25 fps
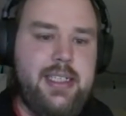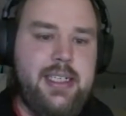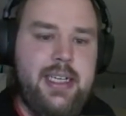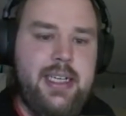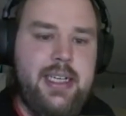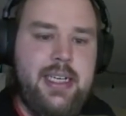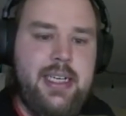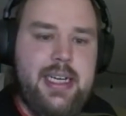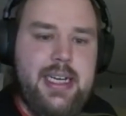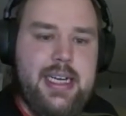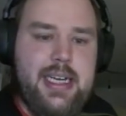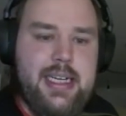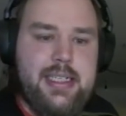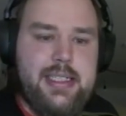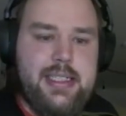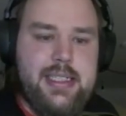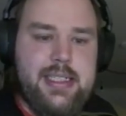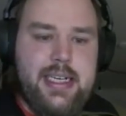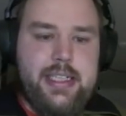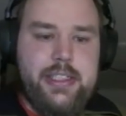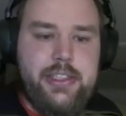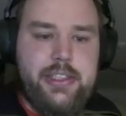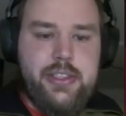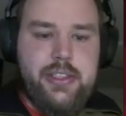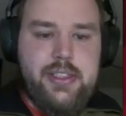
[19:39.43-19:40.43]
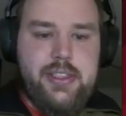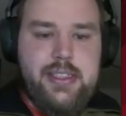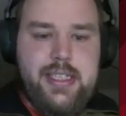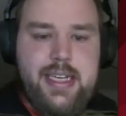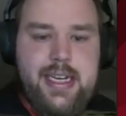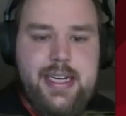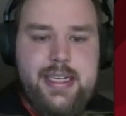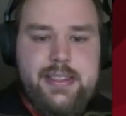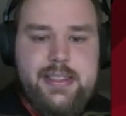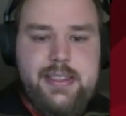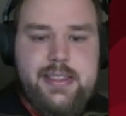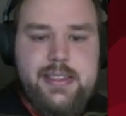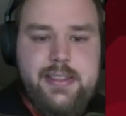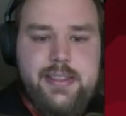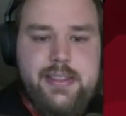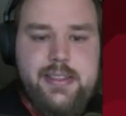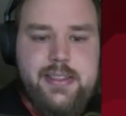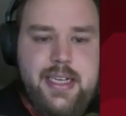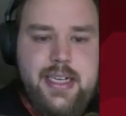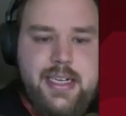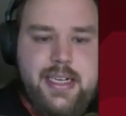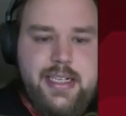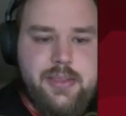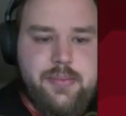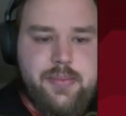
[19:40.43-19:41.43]
And I just take this
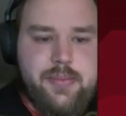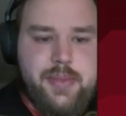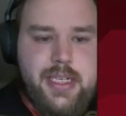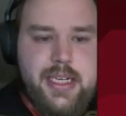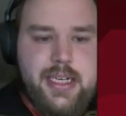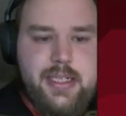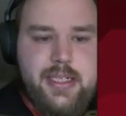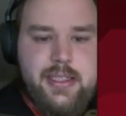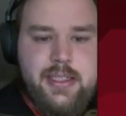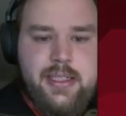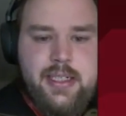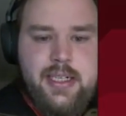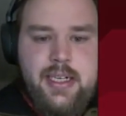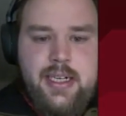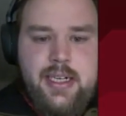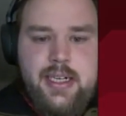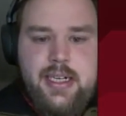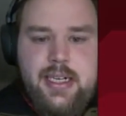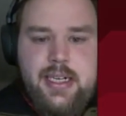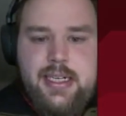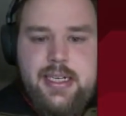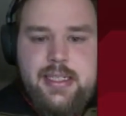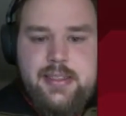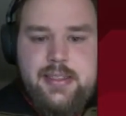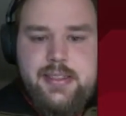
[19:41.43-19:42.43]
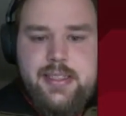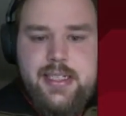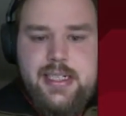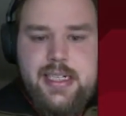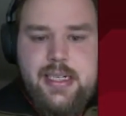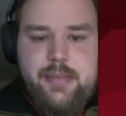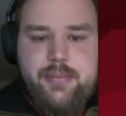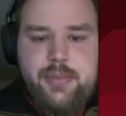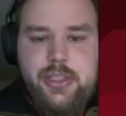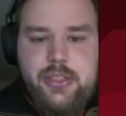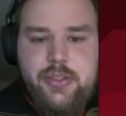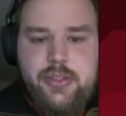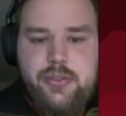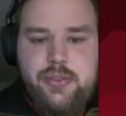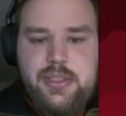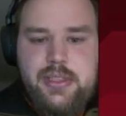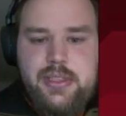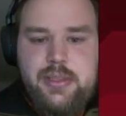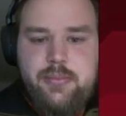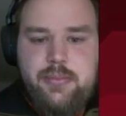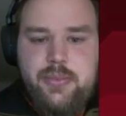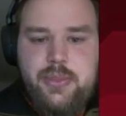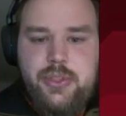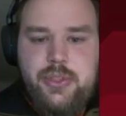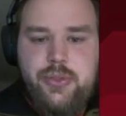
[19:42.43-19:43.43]
ISBN and set up the
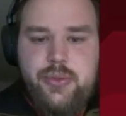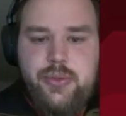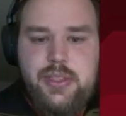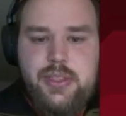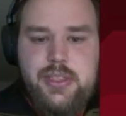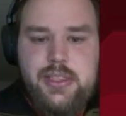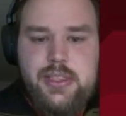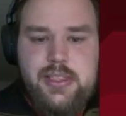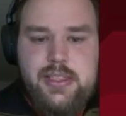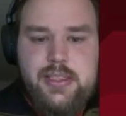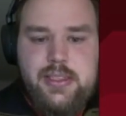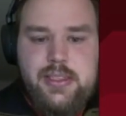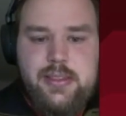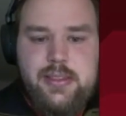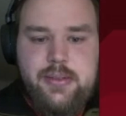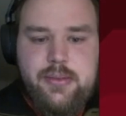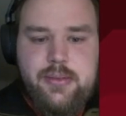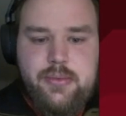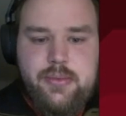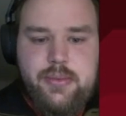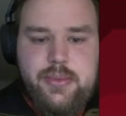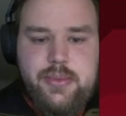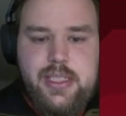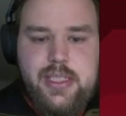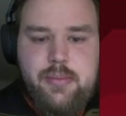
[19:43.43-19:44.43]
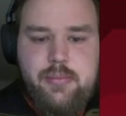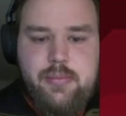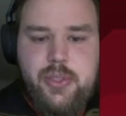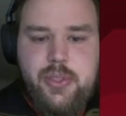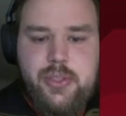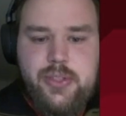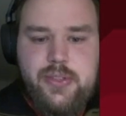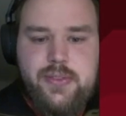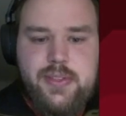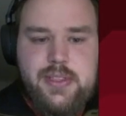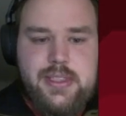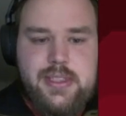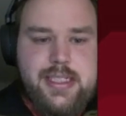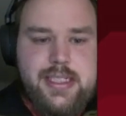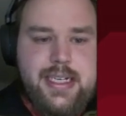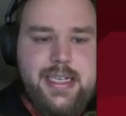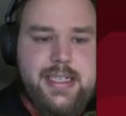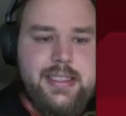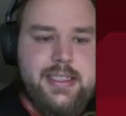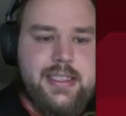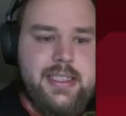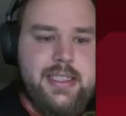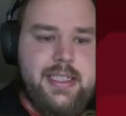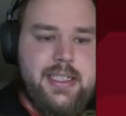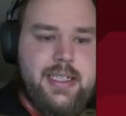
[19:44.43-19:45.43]
stream using the real books facade.
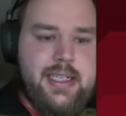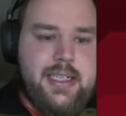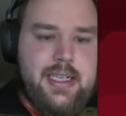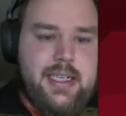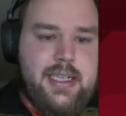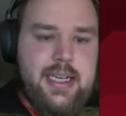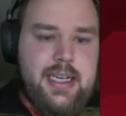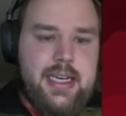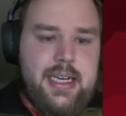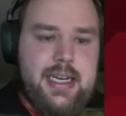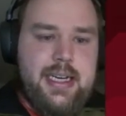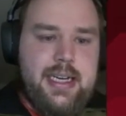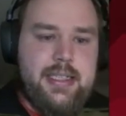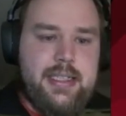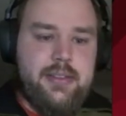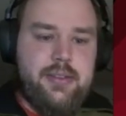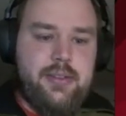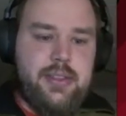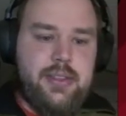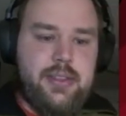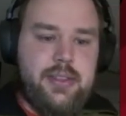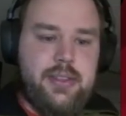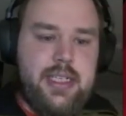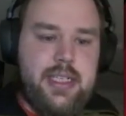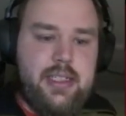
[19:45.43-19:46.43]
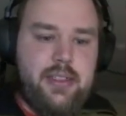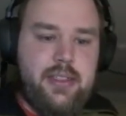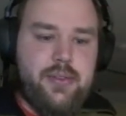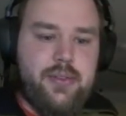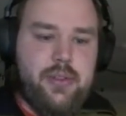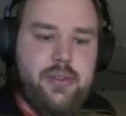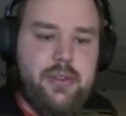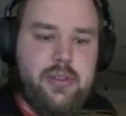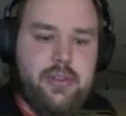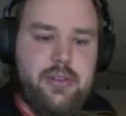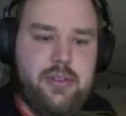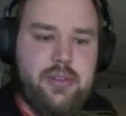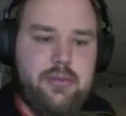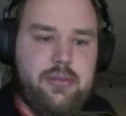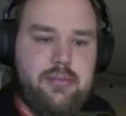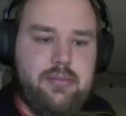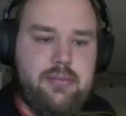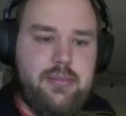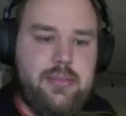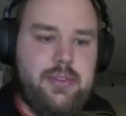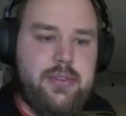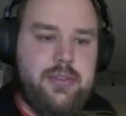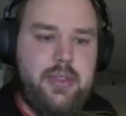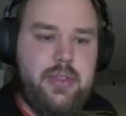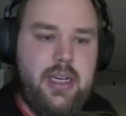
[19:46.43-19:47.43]
And then, of course,
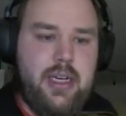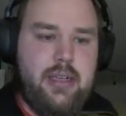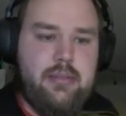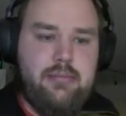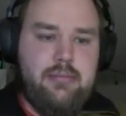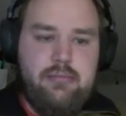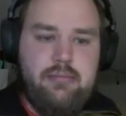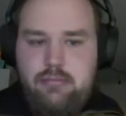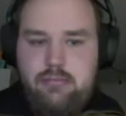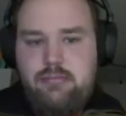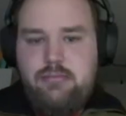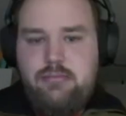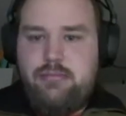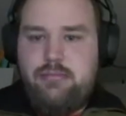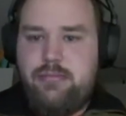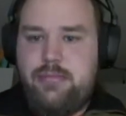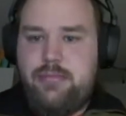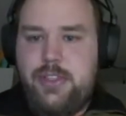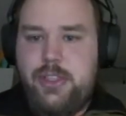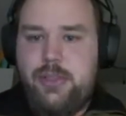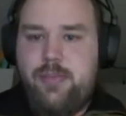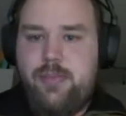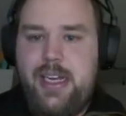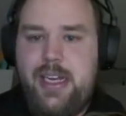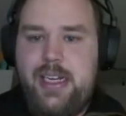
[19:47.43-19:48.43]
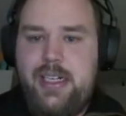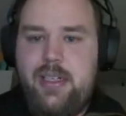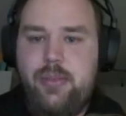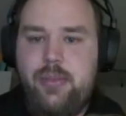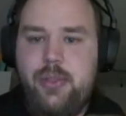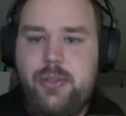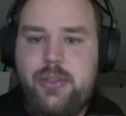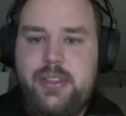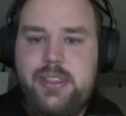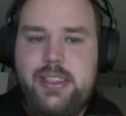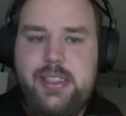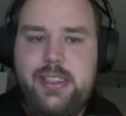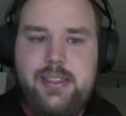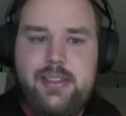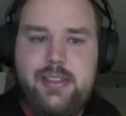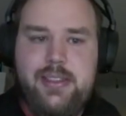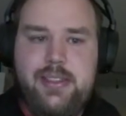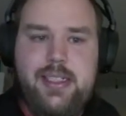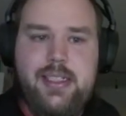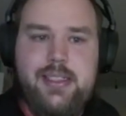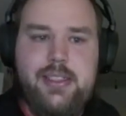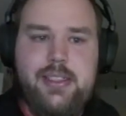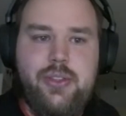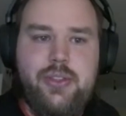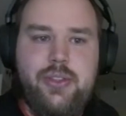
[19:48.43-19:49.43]
display the book that is
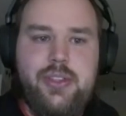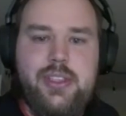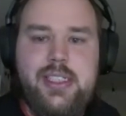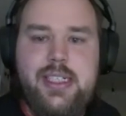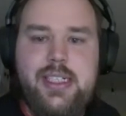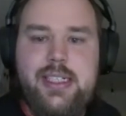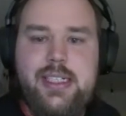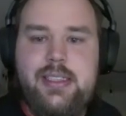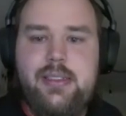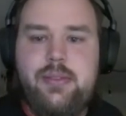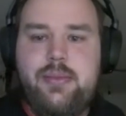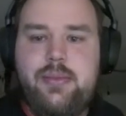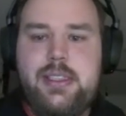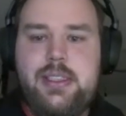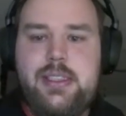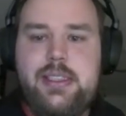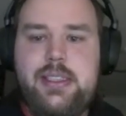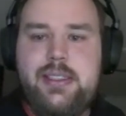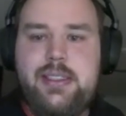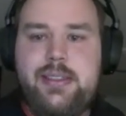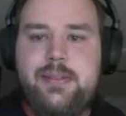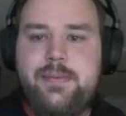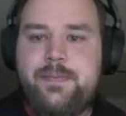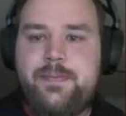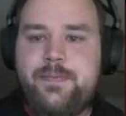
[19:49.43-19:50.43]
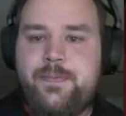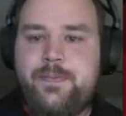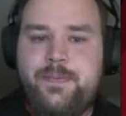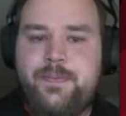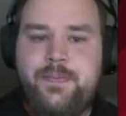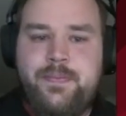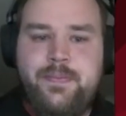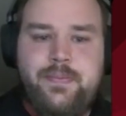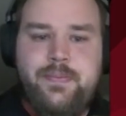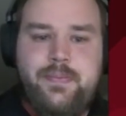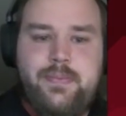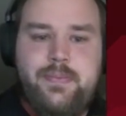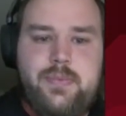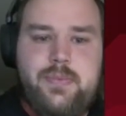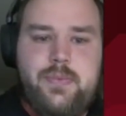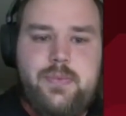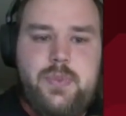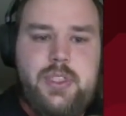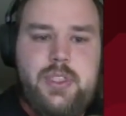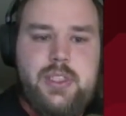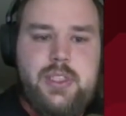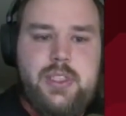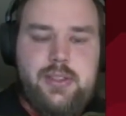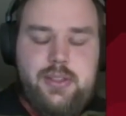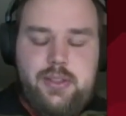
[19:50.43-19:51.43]
associated with this.
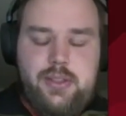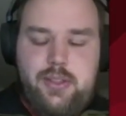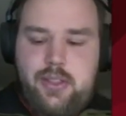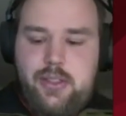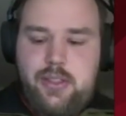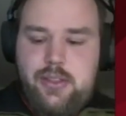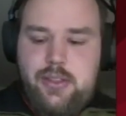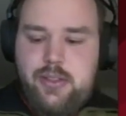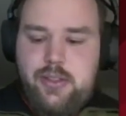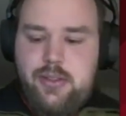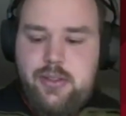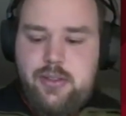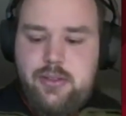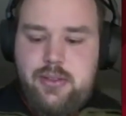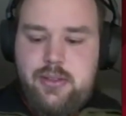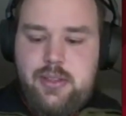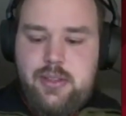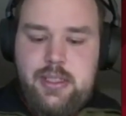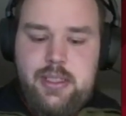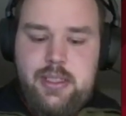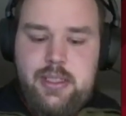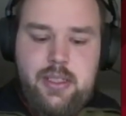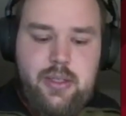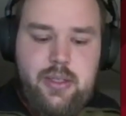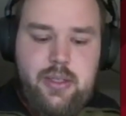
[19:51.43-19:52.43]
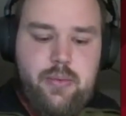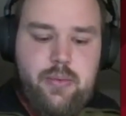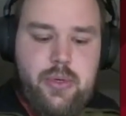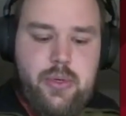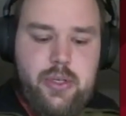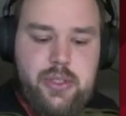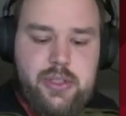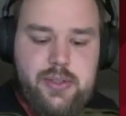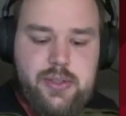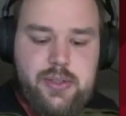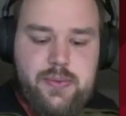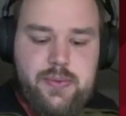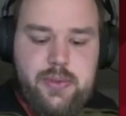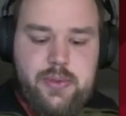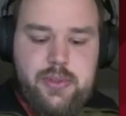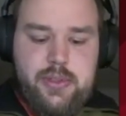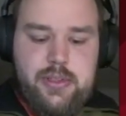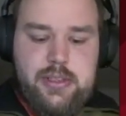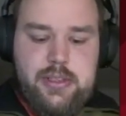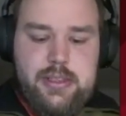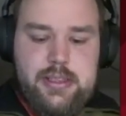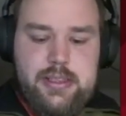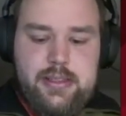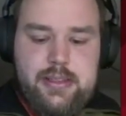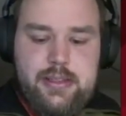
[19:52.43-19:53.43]
This also works for
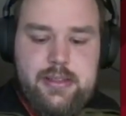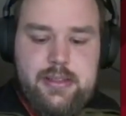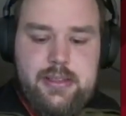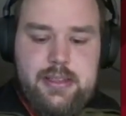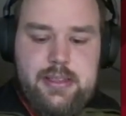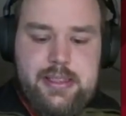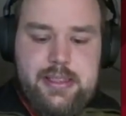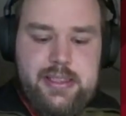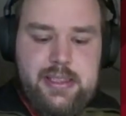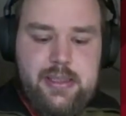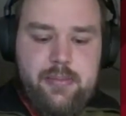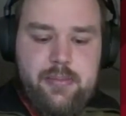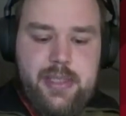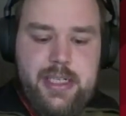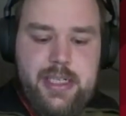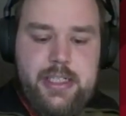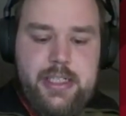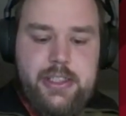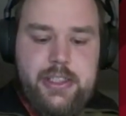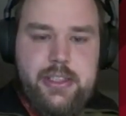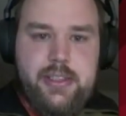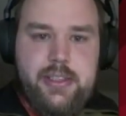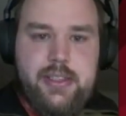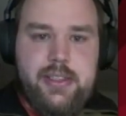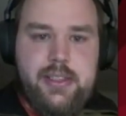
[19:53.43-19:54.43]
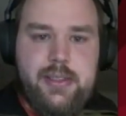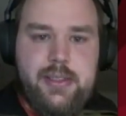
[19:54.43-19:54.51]
listing pages.